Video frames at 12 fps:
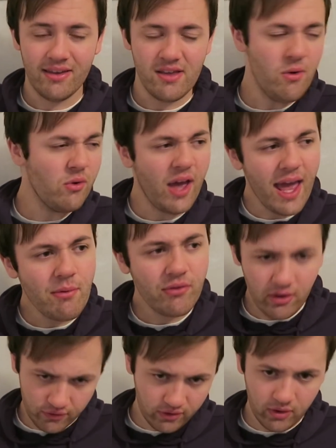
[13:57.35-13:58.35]
Yeah, okay,
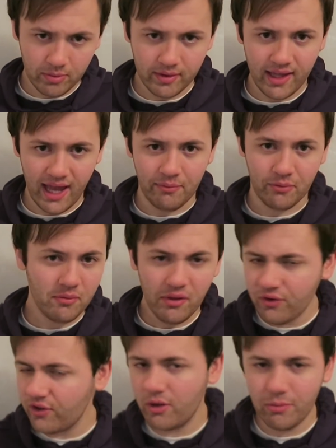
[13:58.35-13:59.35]
we've lost a couple of games. We've
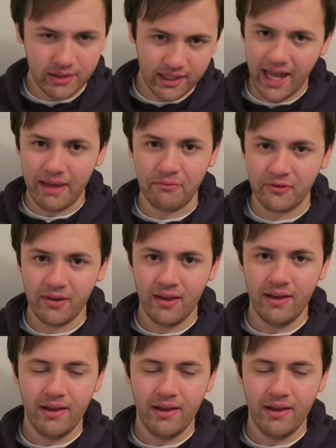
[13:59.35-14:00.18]
lost a couple of games.